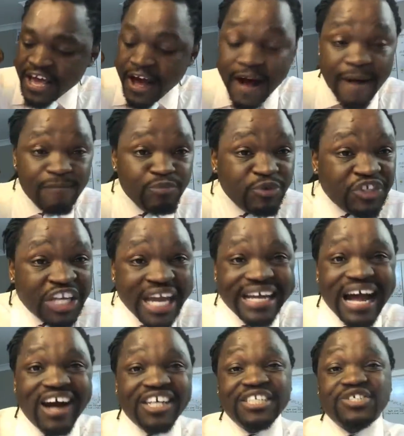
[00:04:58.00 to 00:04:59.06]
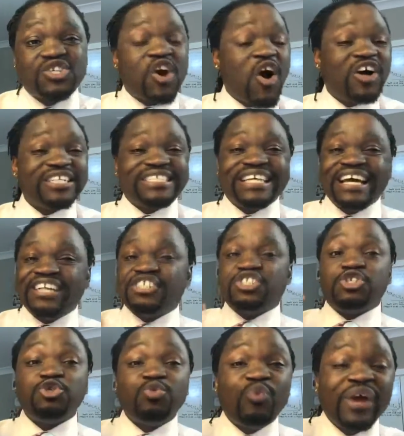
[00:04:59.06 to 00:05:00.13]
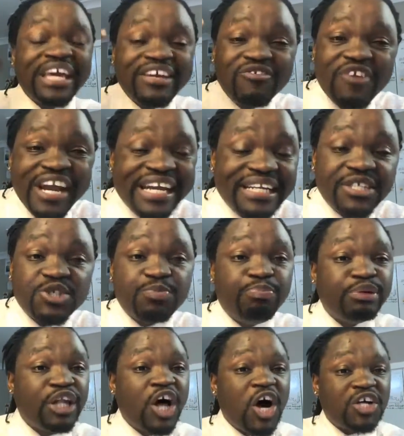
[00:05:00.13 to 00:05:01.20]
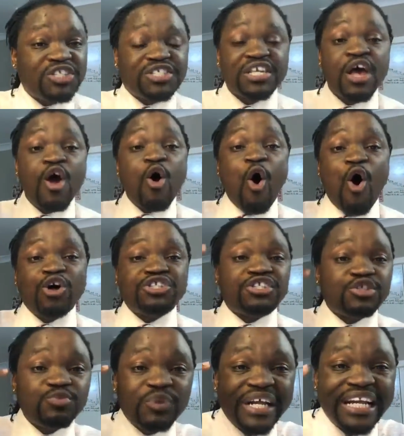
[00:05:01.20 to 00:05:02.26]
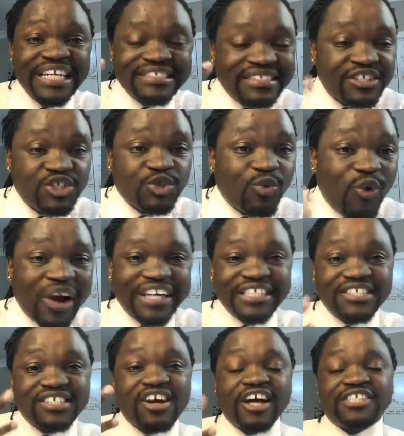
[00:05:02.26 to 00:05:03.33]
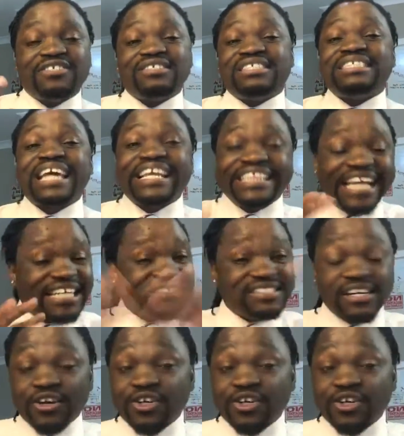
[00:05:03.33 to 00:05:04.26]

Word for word: um, check out his content should we read his blogs or should we listen to what what he's got to say. That's the